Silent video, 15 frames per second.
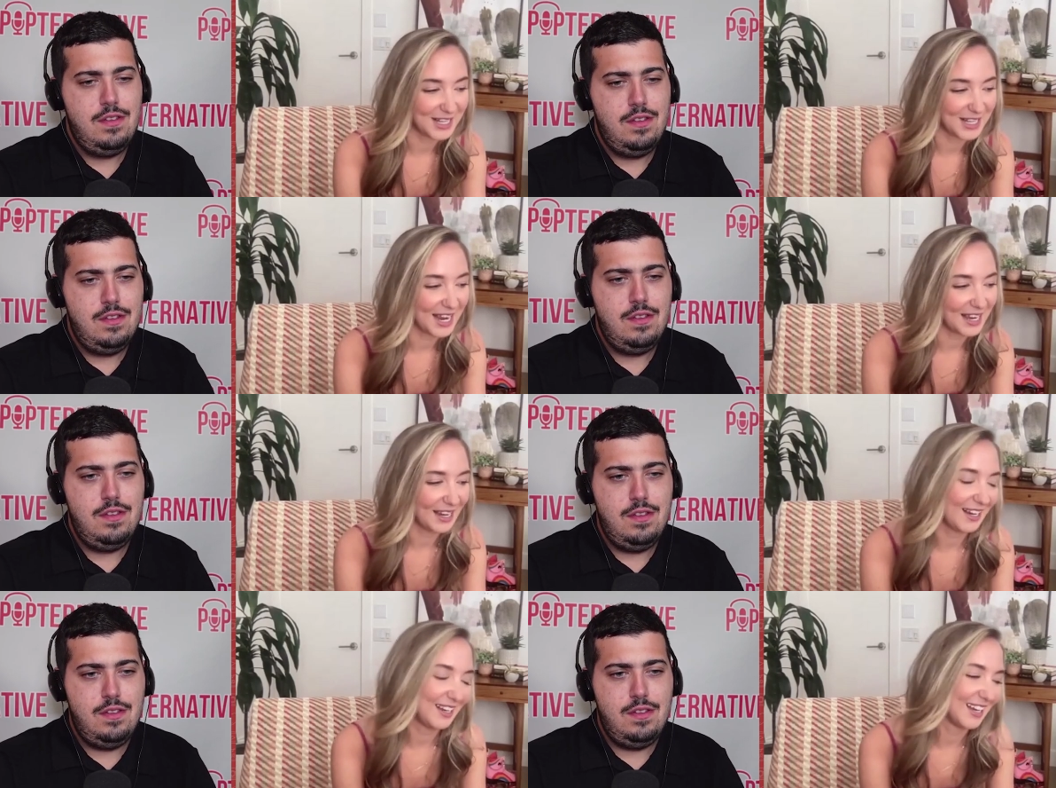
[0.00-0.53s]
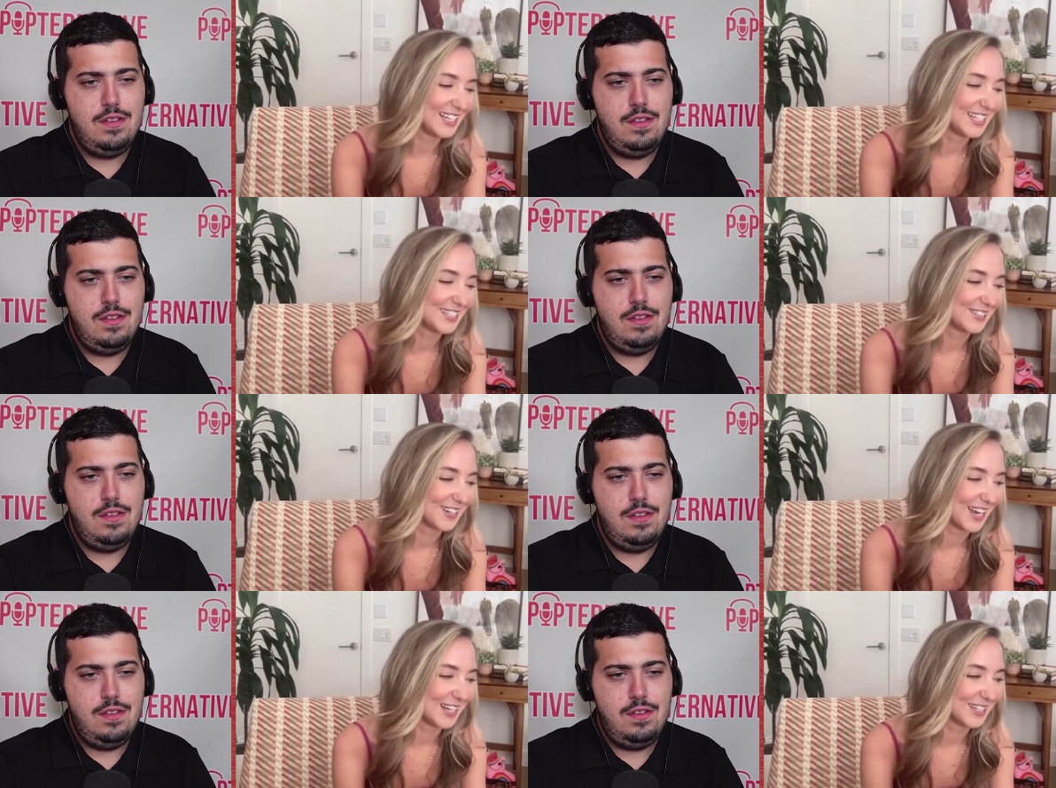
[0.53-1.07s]
Speaker 1: I I
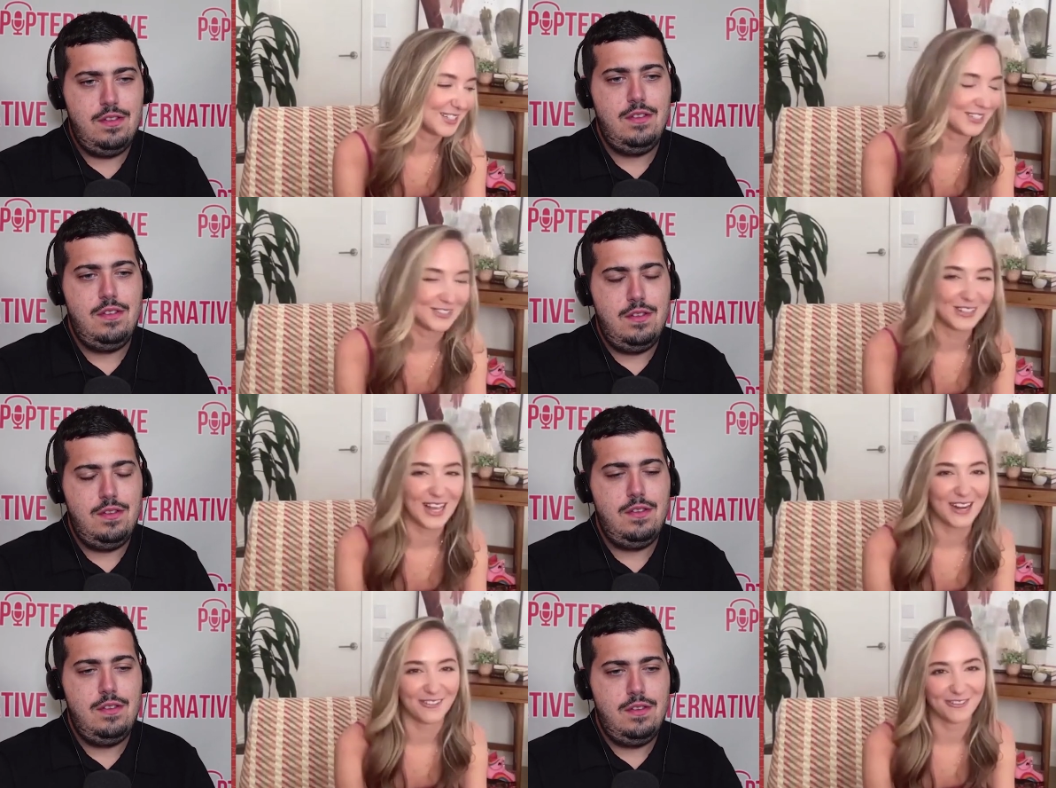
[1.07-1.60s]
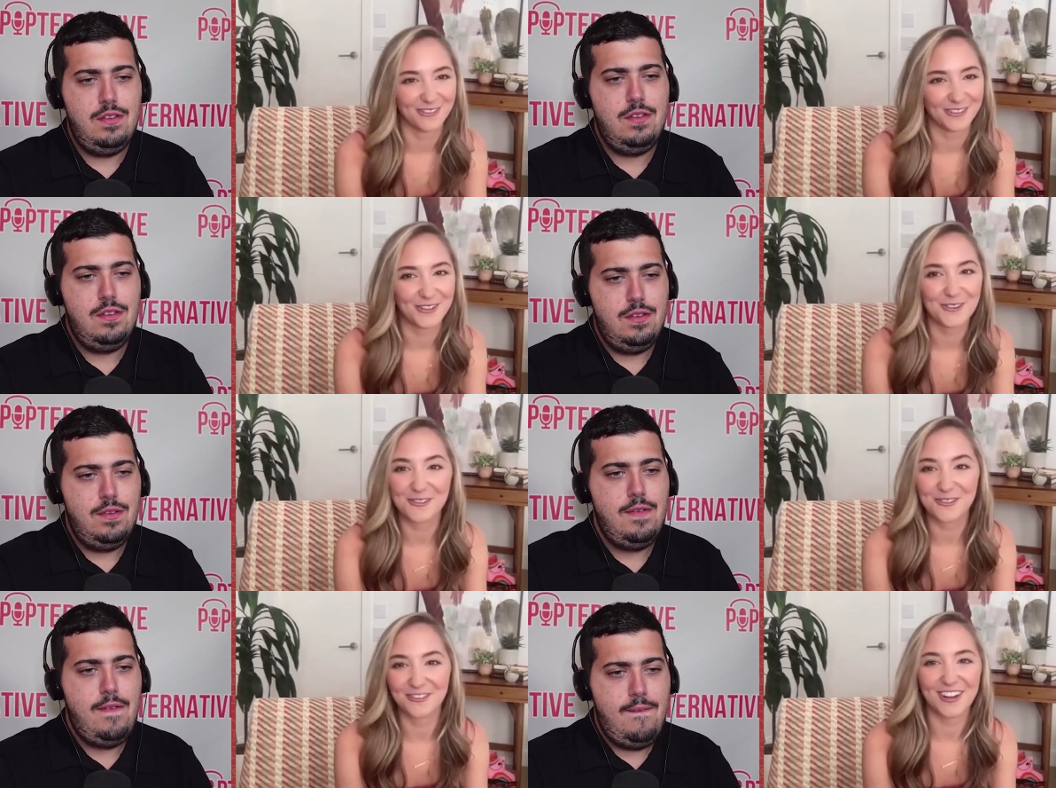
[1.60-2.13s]
still got to do a lot of
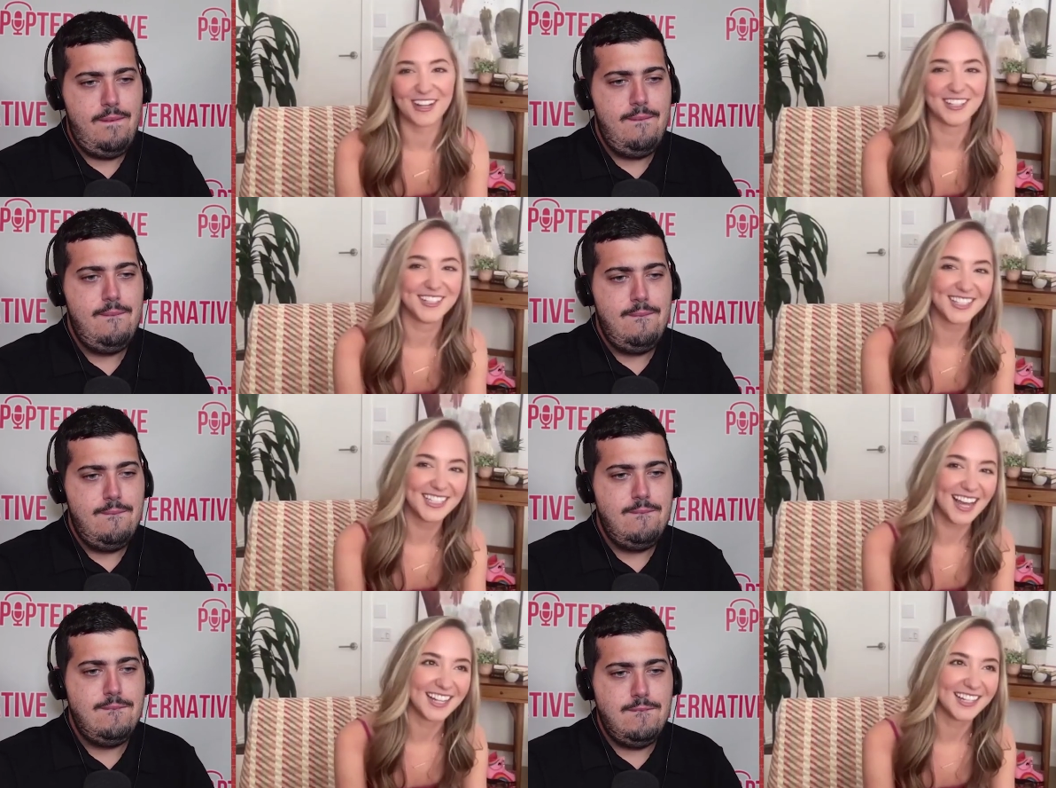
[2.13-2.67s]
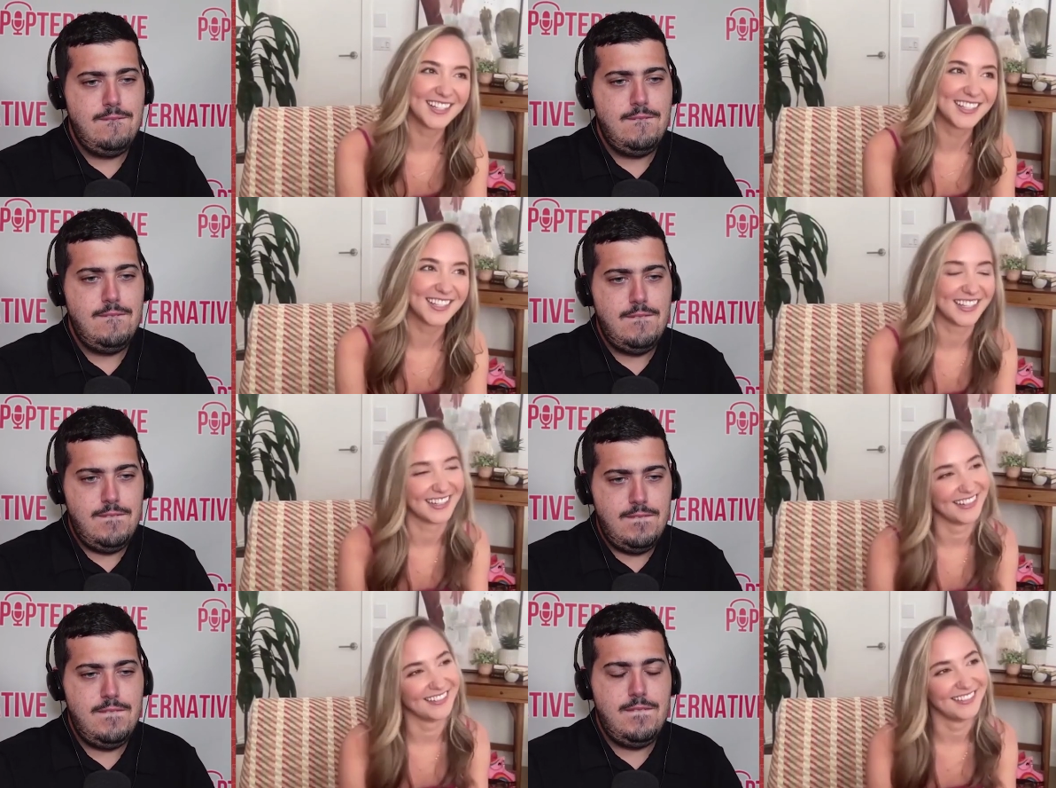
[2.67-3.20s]
cool, fun stunts,
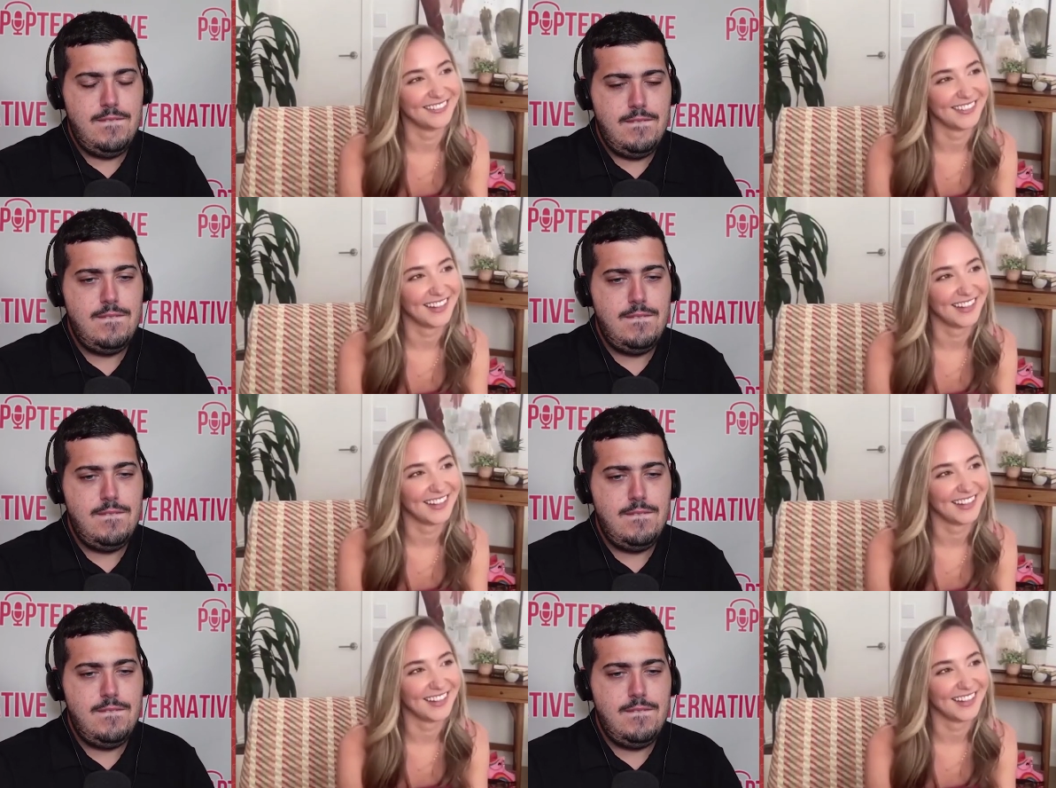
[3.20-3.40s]
and